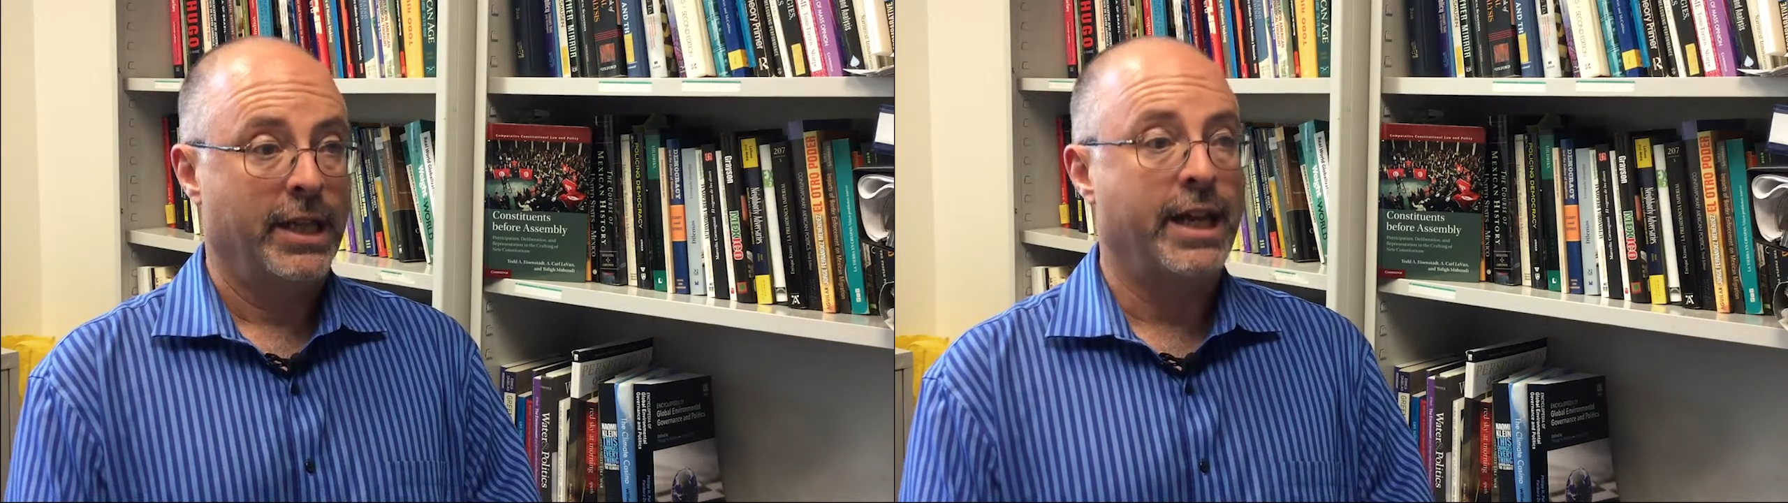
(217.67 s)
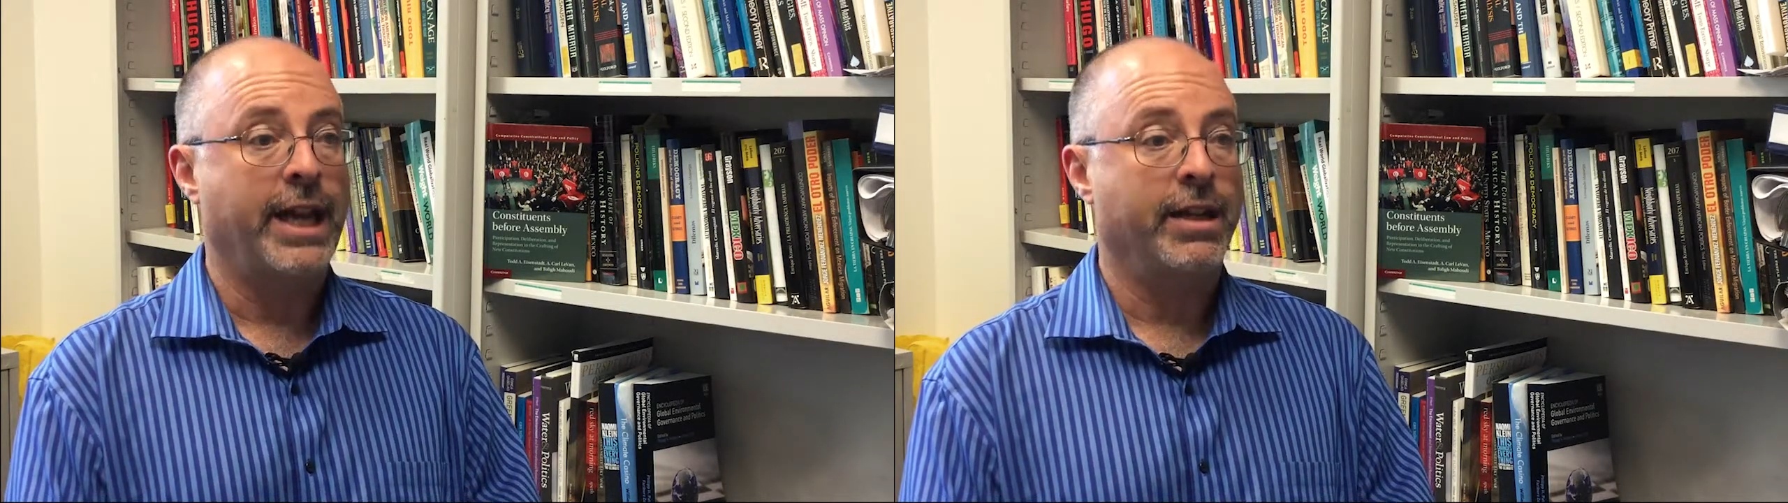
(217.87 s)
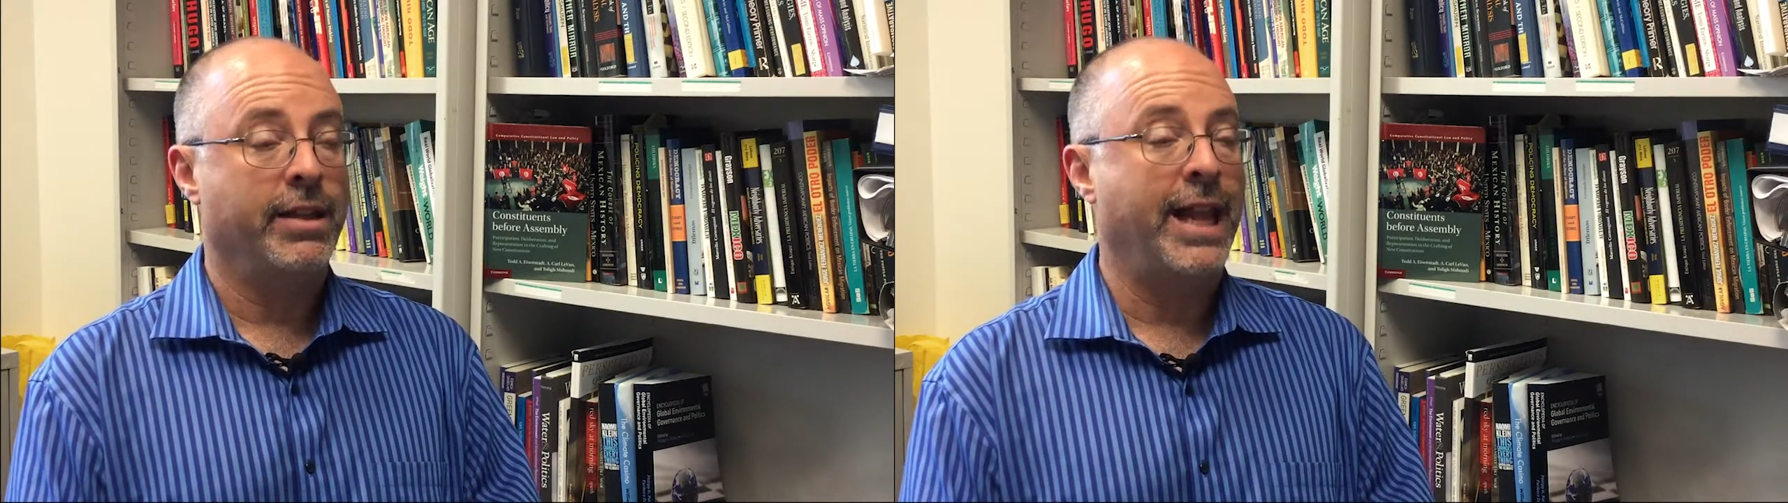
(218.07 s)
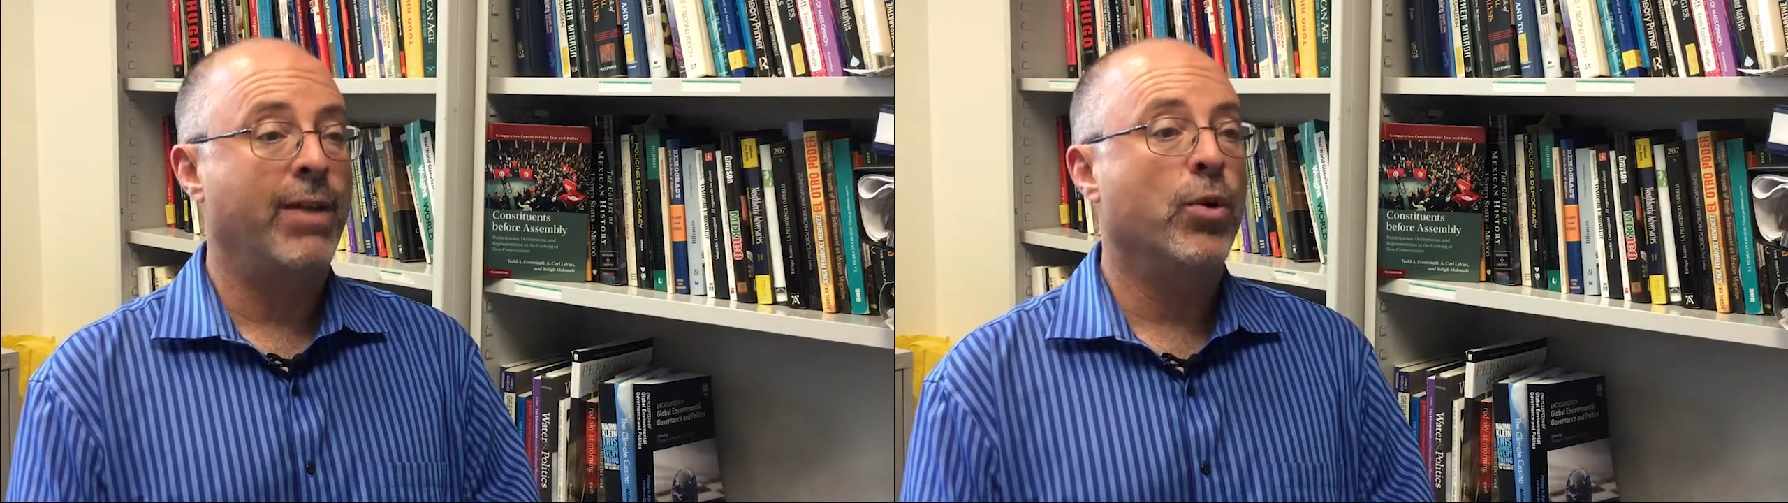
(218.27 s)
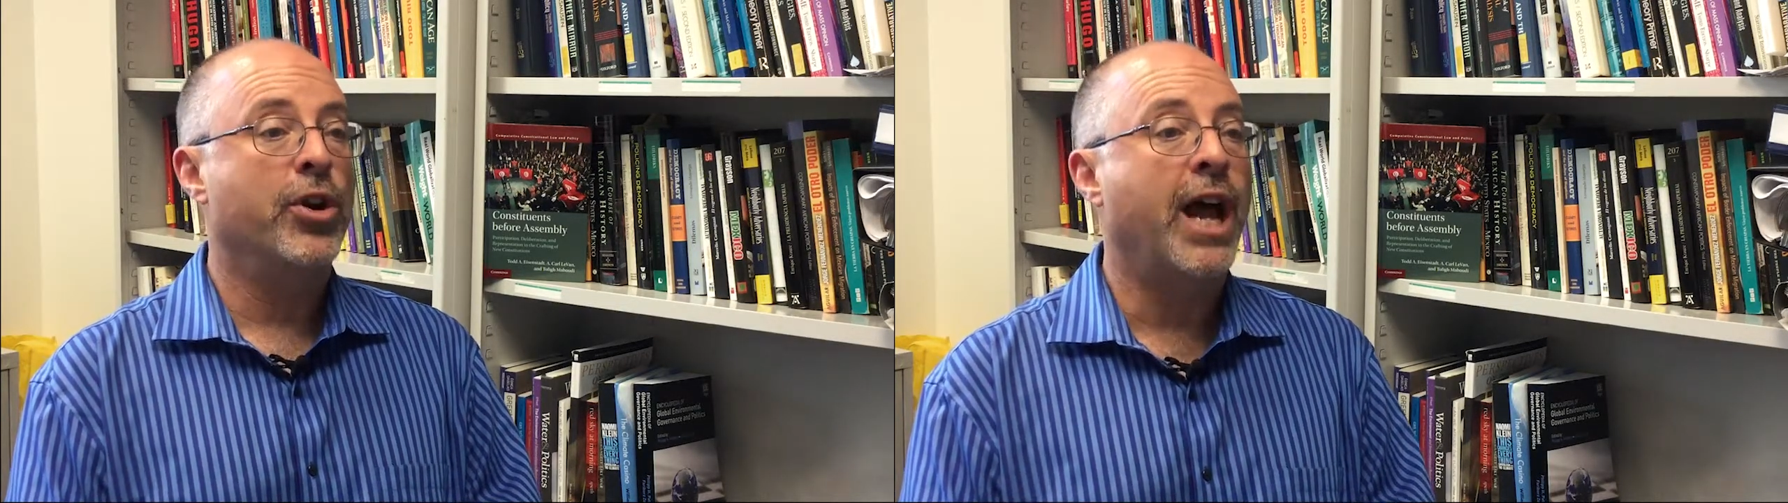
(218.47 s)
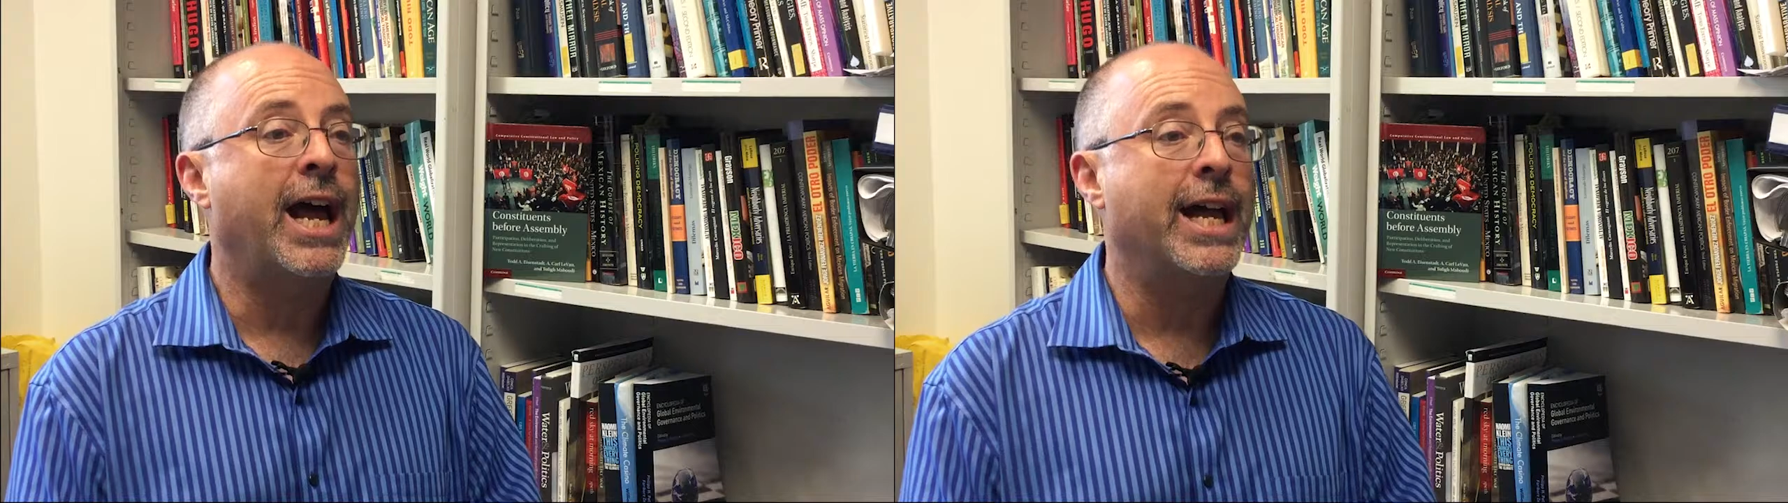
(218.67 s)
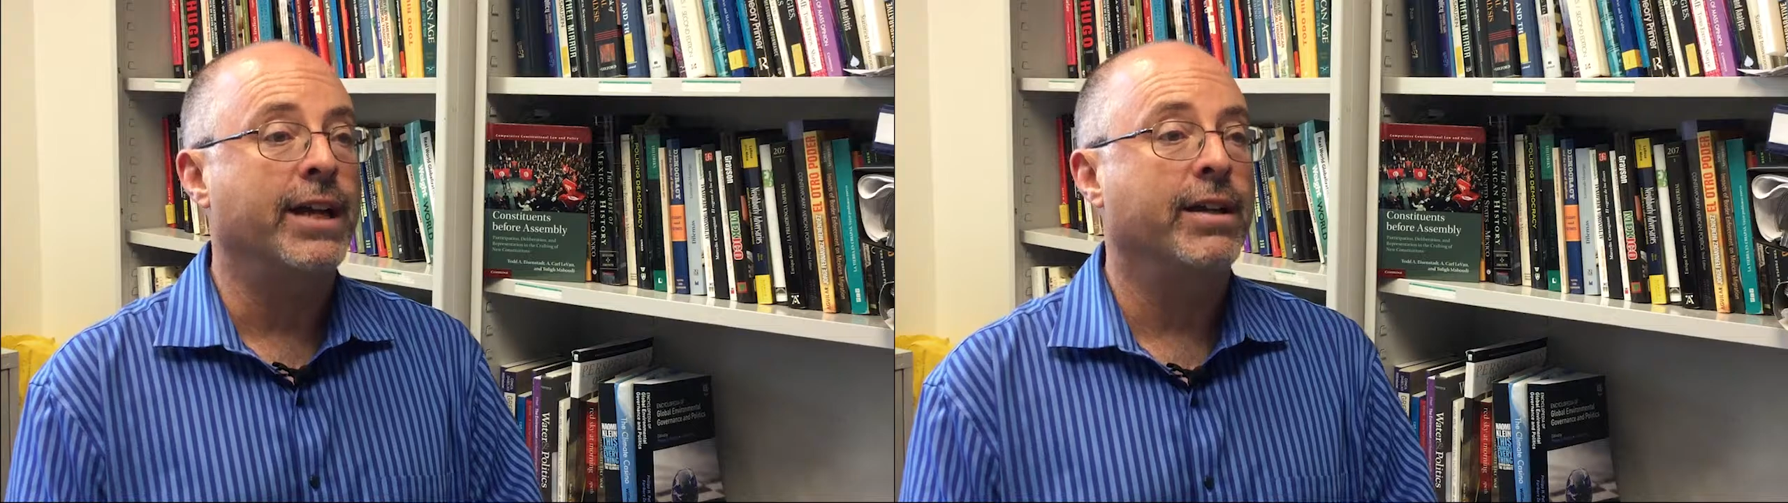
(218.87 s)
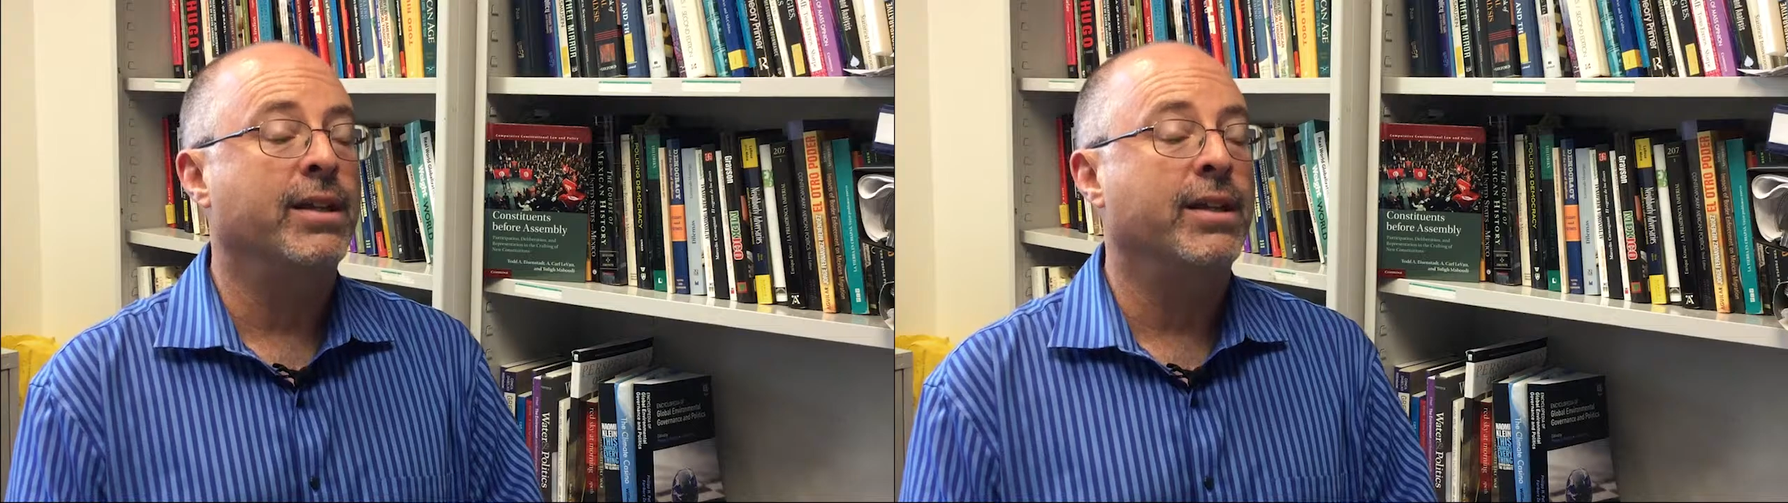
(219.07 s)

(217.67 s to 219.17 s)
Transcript: that they were not